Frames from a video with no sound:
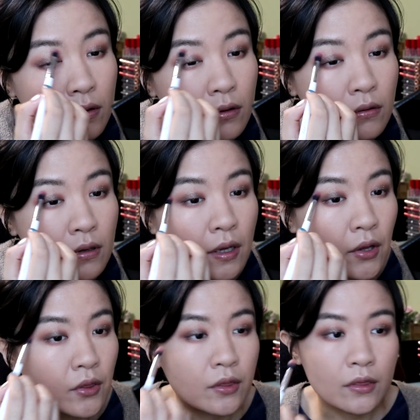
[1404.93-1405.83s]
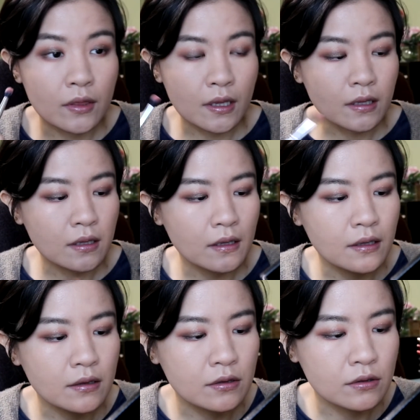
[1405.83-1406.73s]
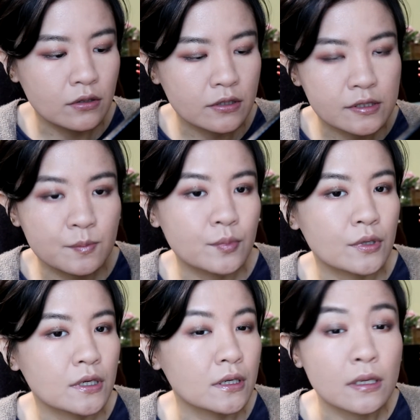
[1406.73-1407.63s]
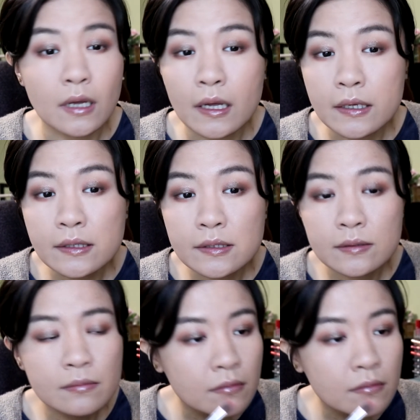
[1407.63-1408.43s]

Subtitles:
Okay, I think it looks pretty nice.